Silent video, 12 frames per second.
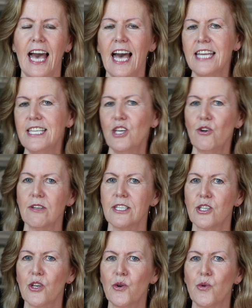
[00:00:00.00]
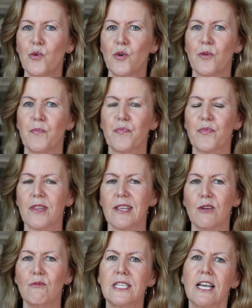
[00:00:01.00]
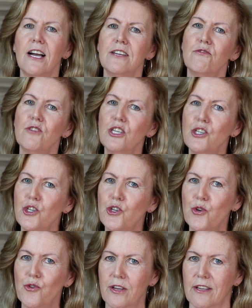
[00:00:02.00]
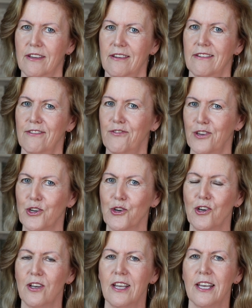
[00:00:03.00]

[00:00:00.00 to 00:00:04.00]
And he also was a kind of reassuring figure.